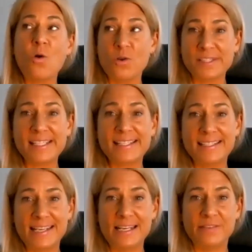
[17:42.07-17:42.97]
or
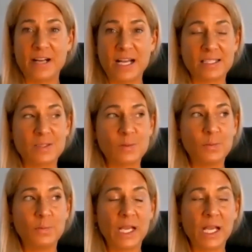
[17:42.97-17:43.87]
16 of us
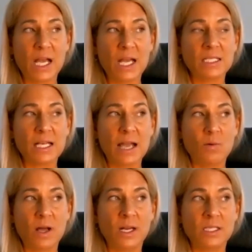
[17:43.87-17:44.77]
because I
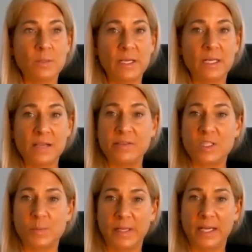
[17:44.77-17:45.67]
want it to be an even
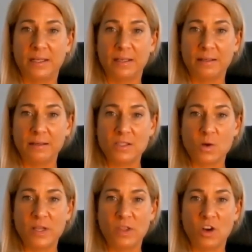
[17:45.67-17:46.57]
split. So
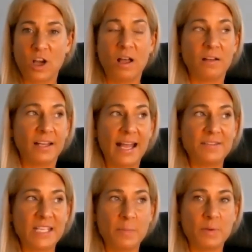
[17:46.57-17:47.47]
we're either all going to
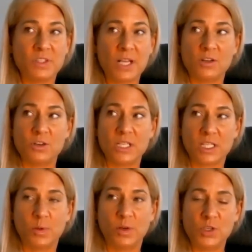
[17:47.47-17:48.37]
have 10% or
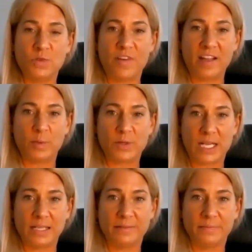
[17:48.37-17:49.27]

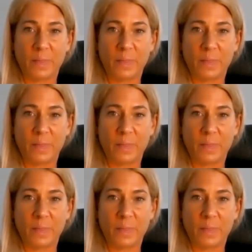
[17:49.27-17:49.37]
6.25%.